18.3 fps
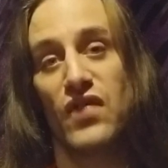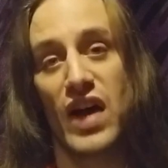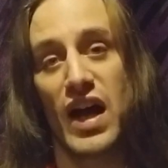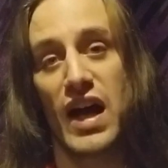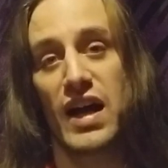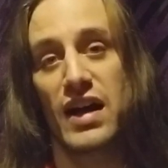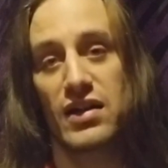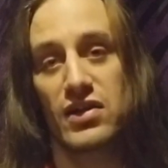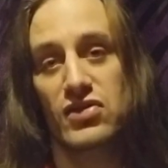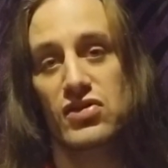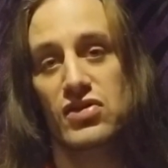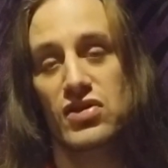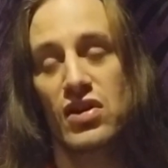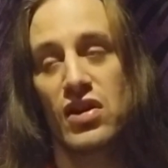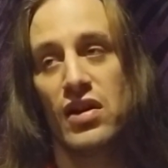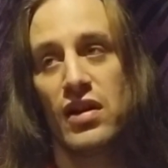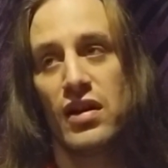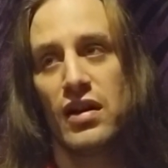facts.
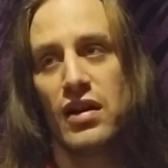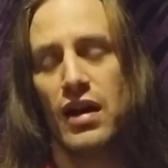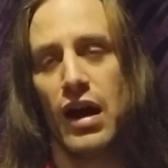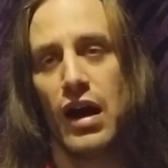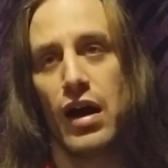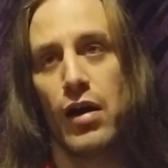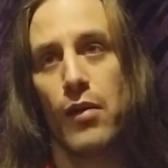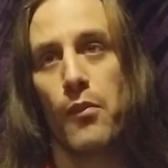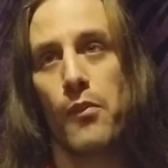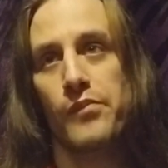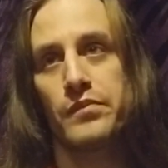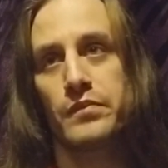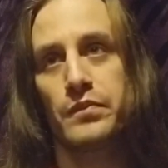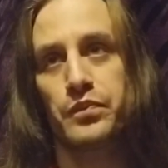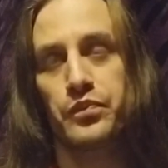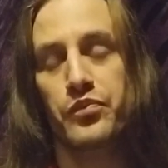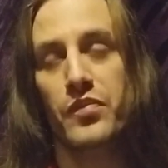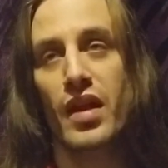I
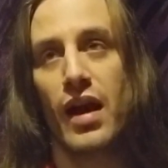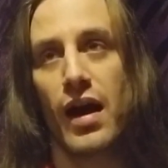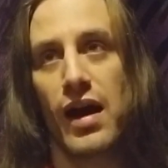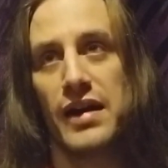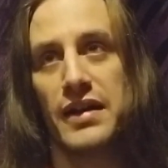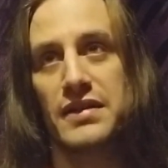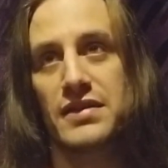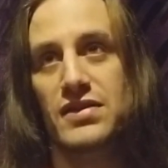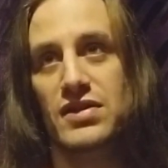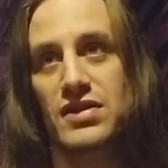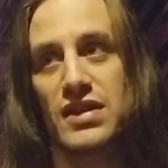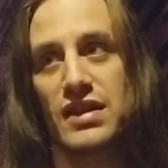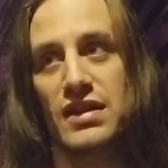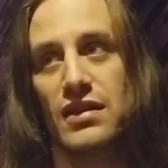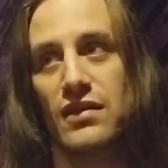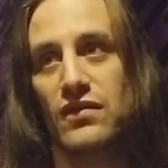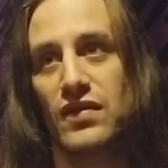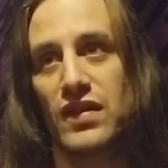had
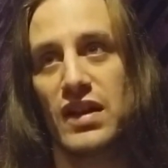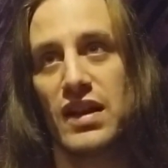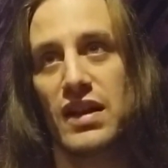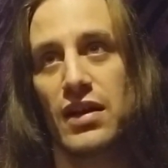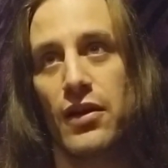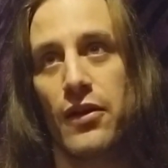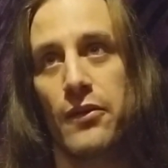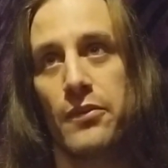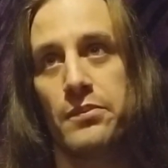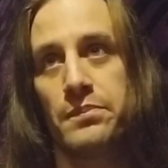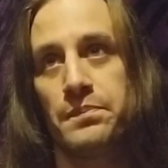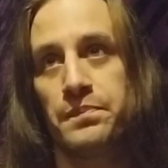seen a video.